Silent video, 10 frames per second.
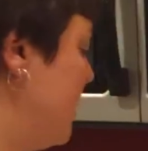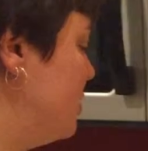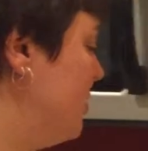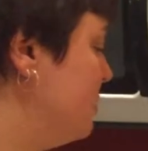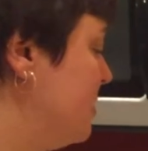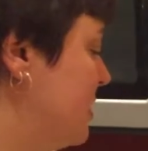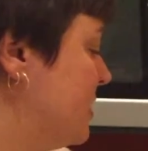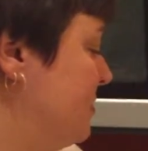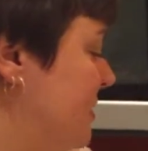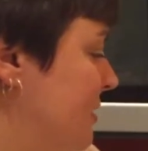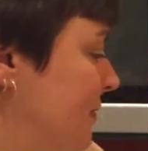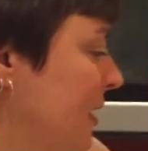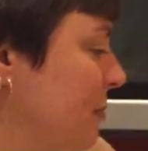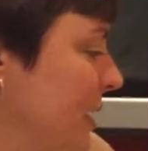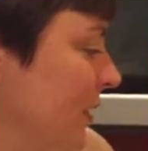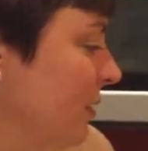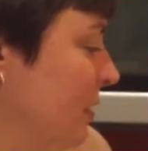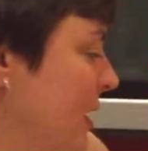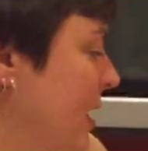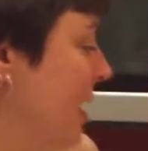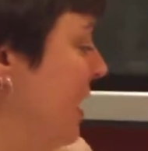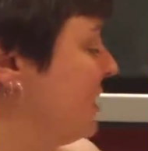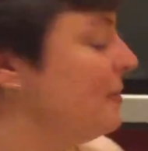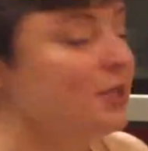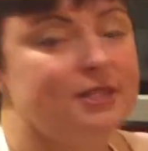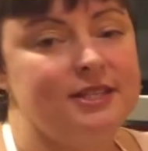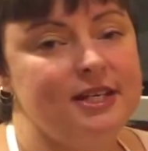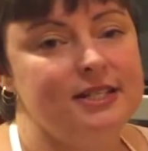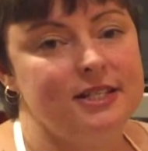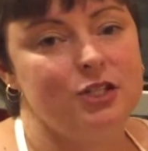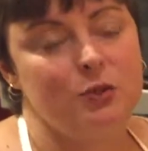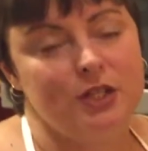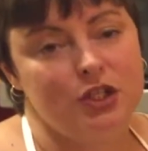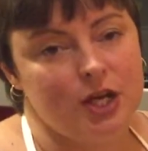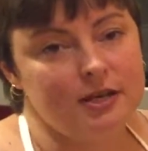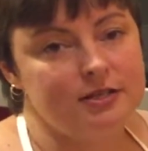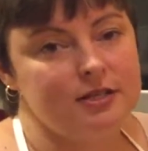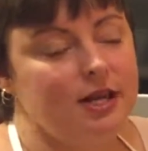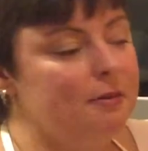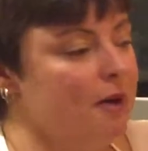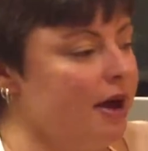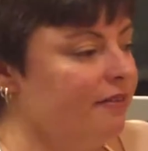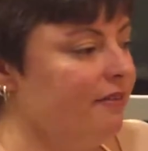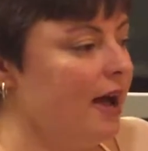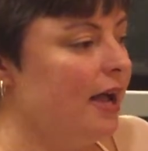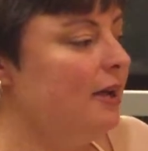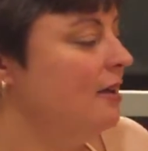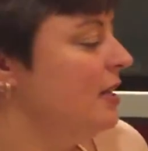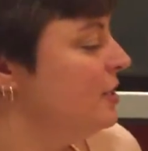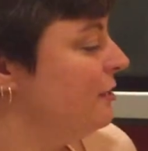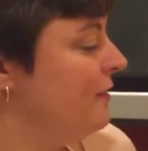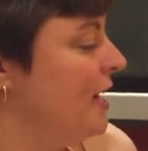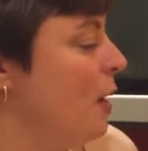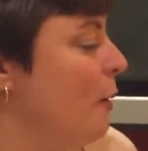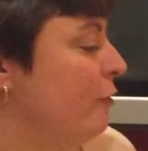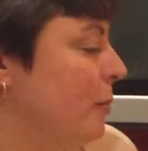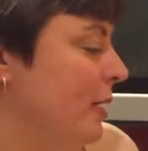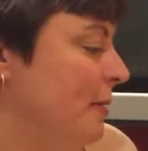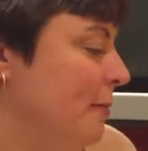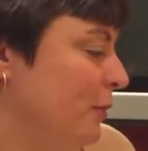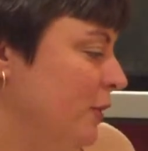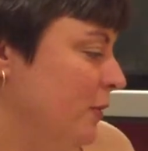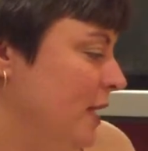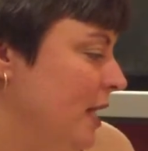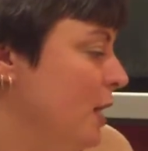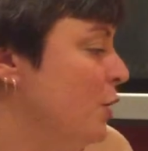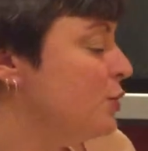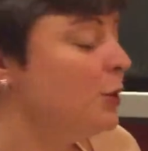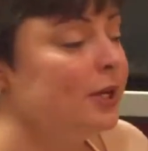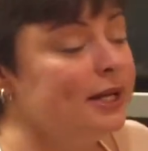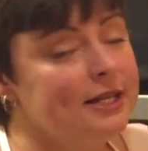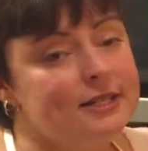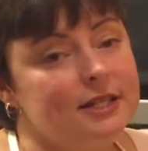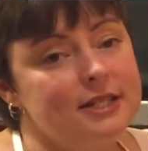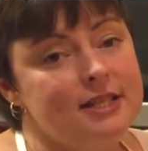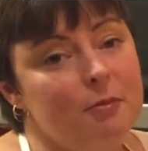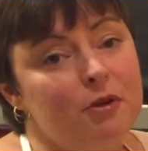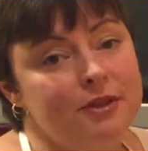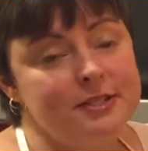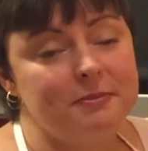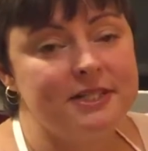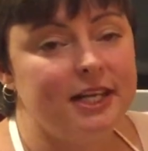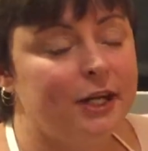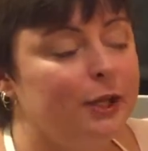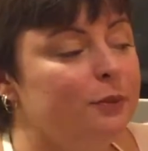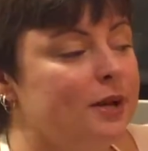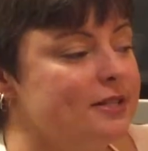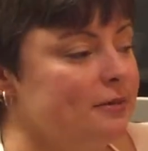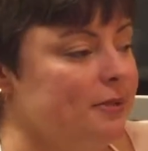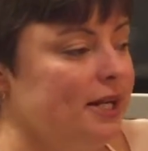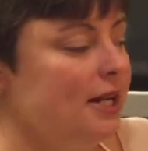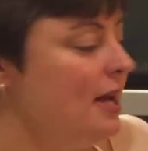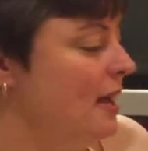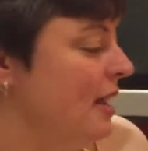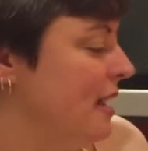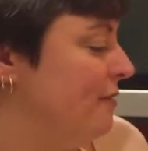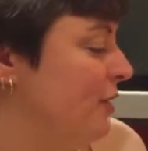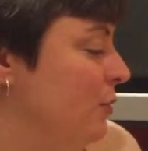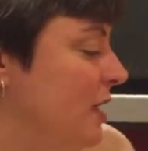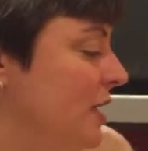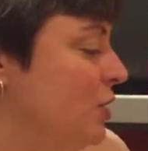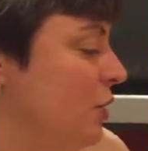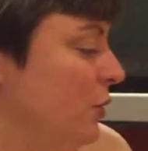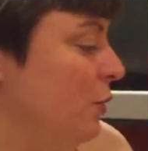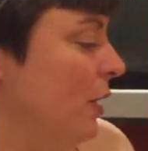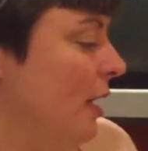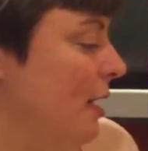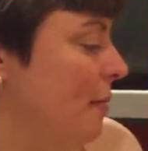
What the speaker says: I chose this specific meal is because it's easy to adjust and modify to feed however many people you need. So you can easily double this particular recipe if you need to